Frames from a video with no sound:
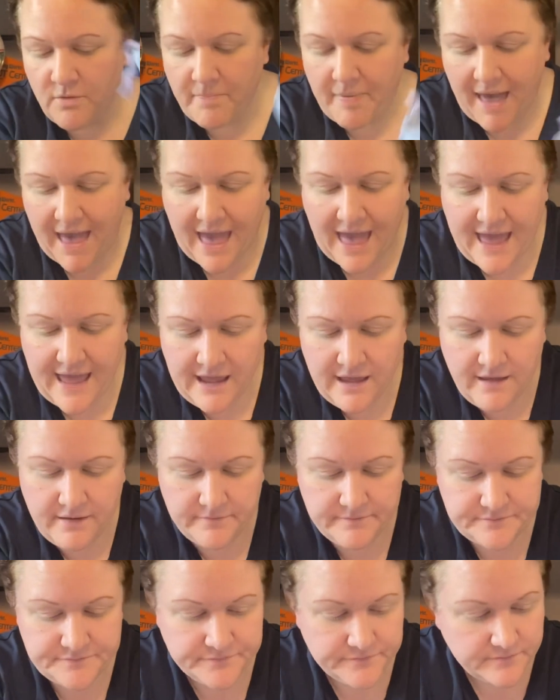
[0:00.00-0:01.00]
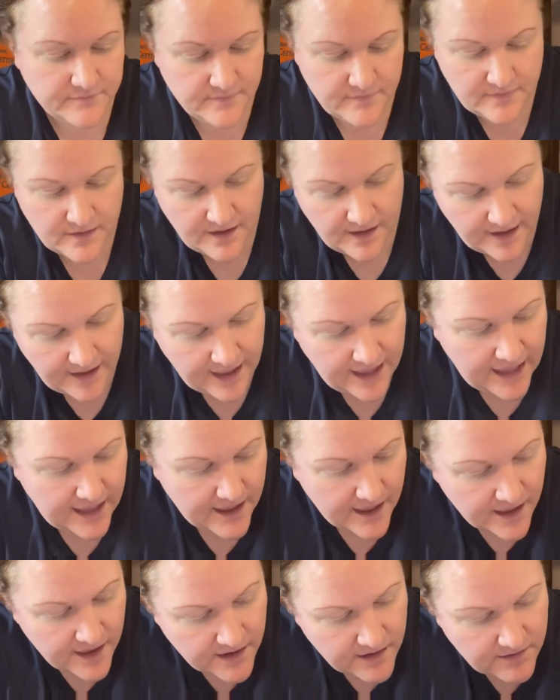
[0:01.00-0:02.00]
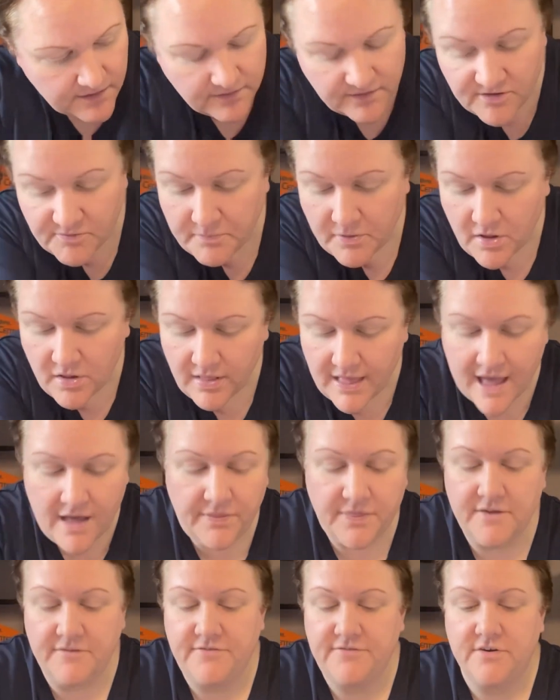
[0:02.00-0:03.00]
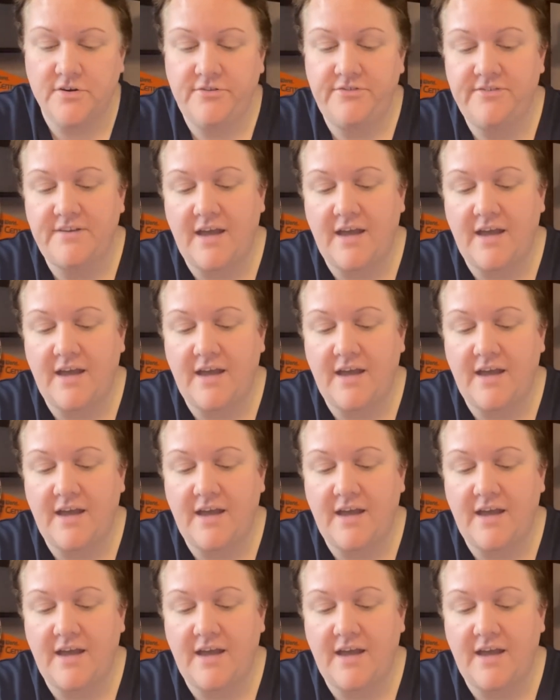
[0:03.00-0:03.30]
bag. And let's pull out the first